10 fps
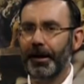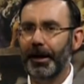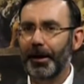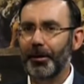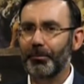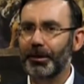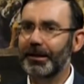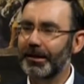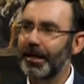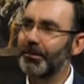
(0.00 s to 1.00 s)
Uh, but
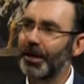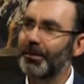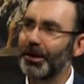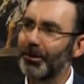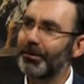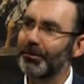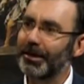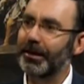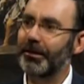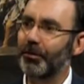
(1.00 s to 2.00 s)
at the same time, he also
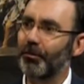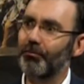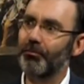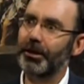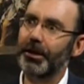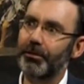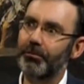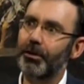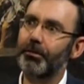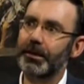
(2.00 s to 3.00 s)
did really
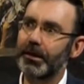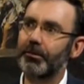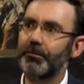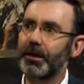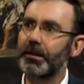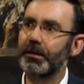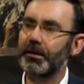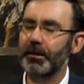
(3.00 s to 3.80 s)
heroic sacrifices yeah.